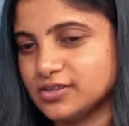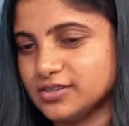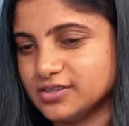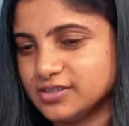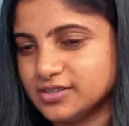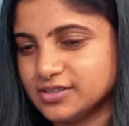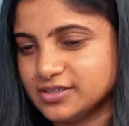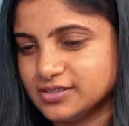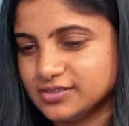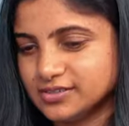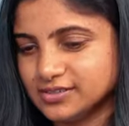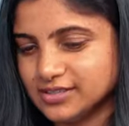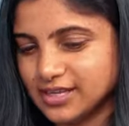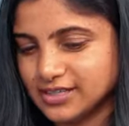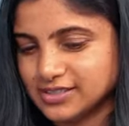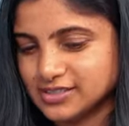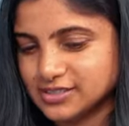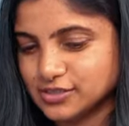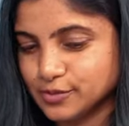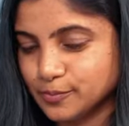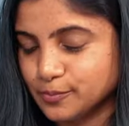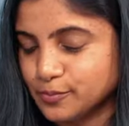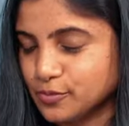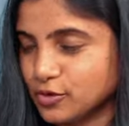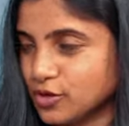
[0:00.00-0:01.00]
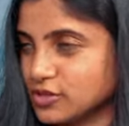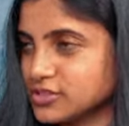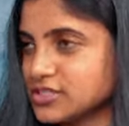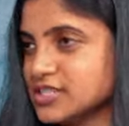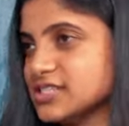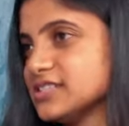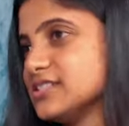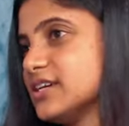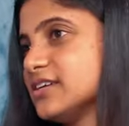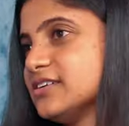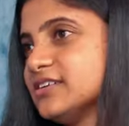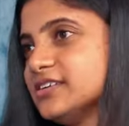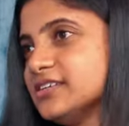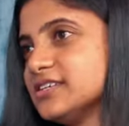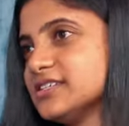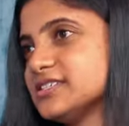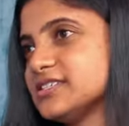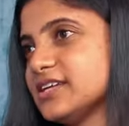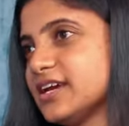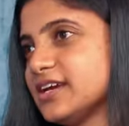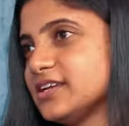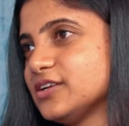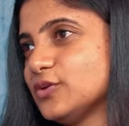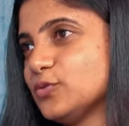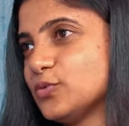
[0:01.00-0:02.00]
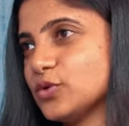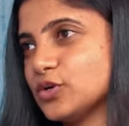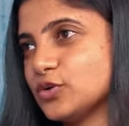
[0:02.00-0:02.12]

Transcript: a that's the process that a designer